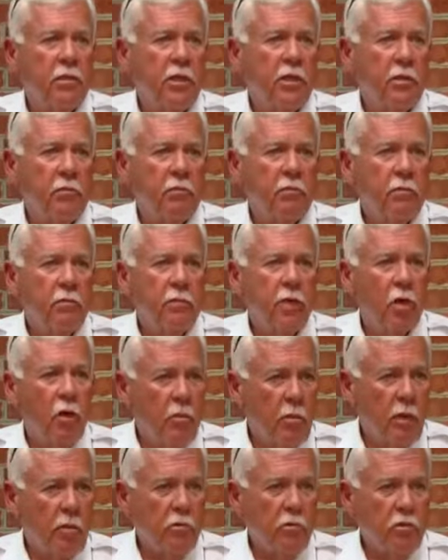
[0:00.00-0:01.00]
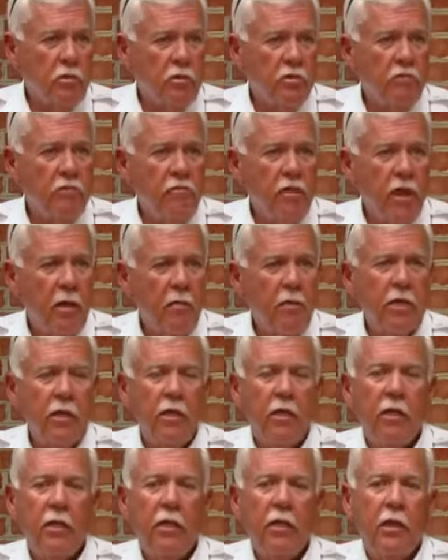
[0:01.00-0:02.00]
uh, know members of the family
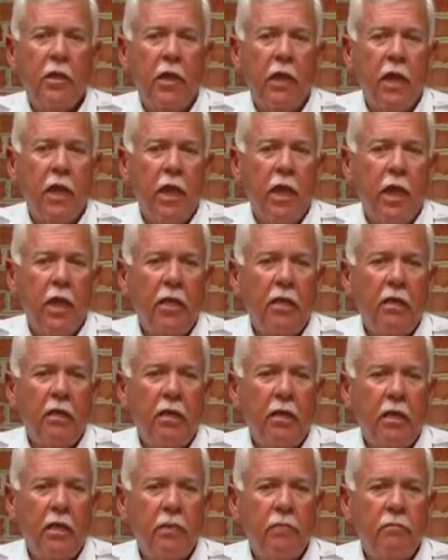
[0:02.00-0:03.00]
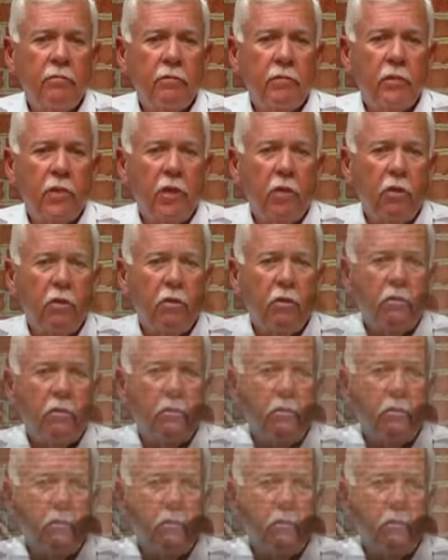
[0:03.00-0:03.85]
and, um, you know,